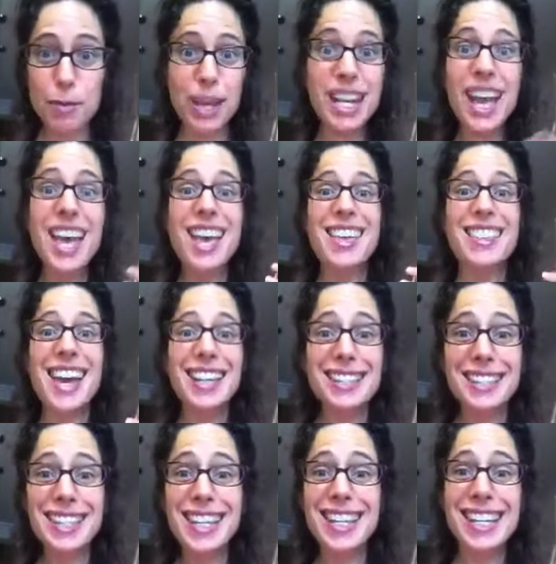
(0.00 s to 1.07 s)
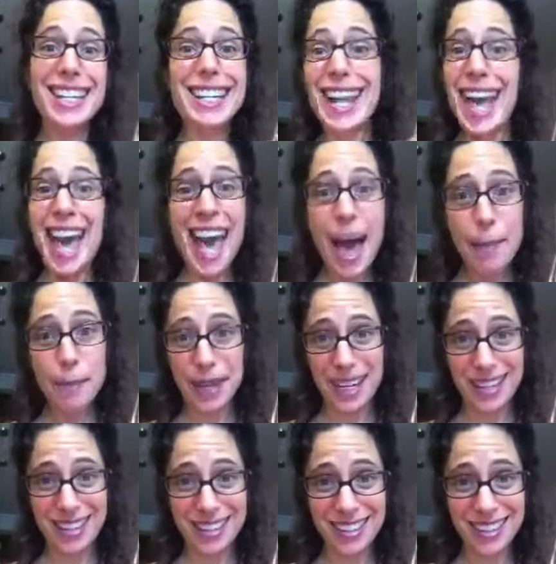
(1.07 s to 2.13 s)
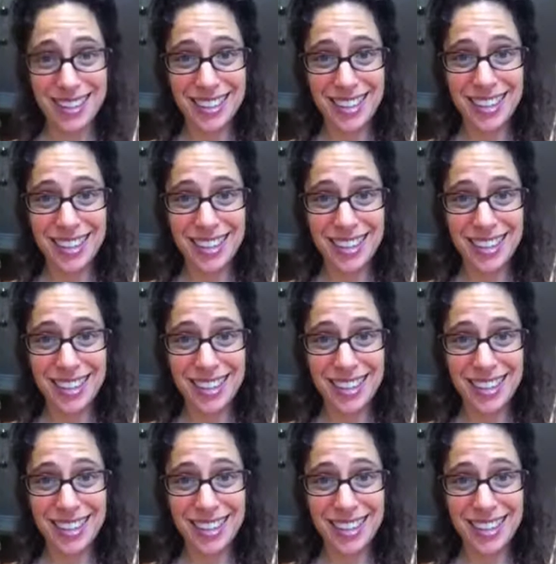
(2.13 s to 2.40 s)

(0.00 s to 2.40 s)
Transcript: but that didn't happen.